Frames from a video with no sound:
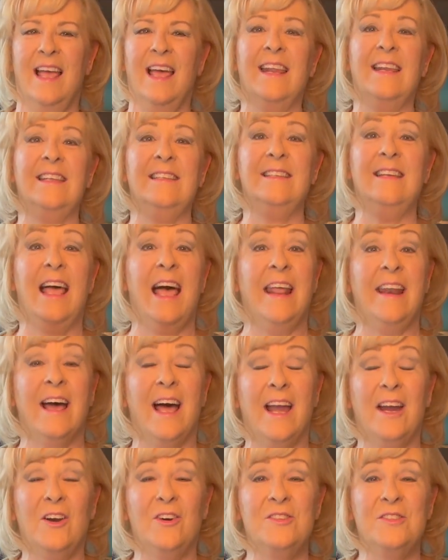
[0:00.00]
Ed and
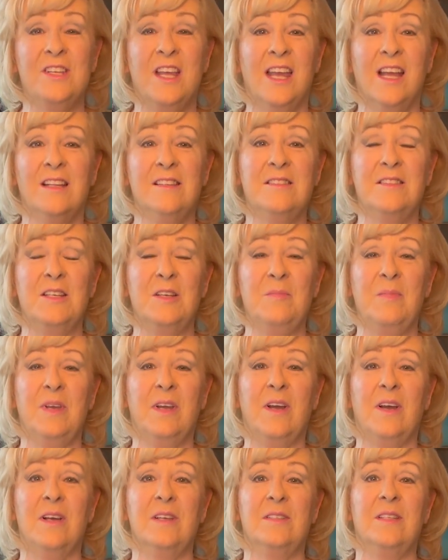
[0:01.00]
I are dancing
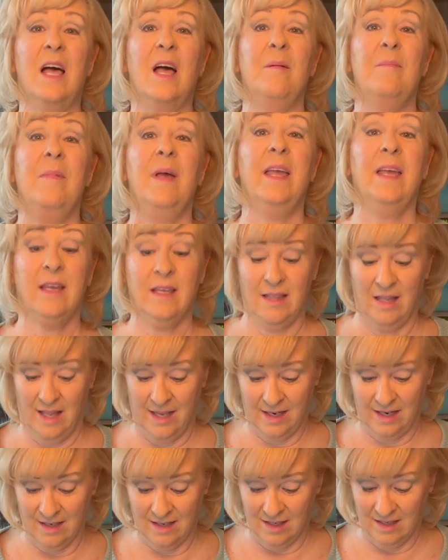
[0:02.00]
because I'm making
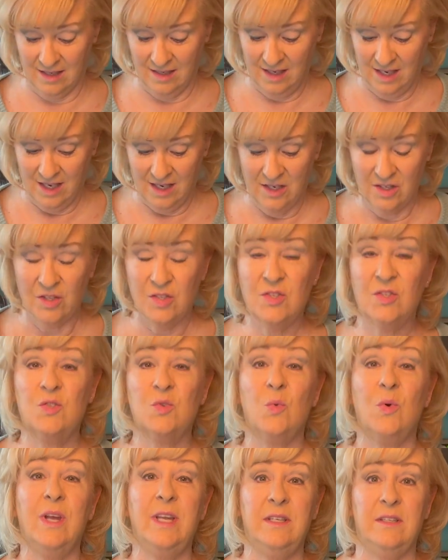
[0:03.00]
like a
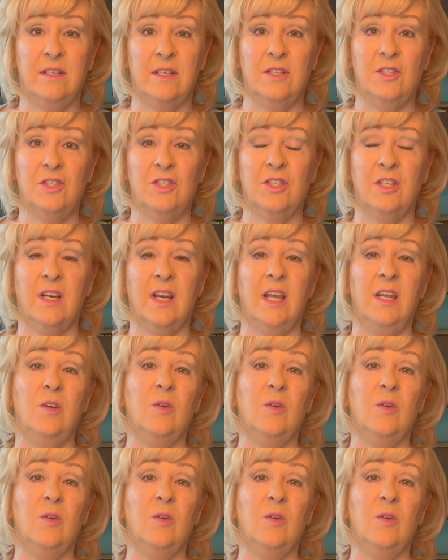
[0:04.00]
sweet dish today.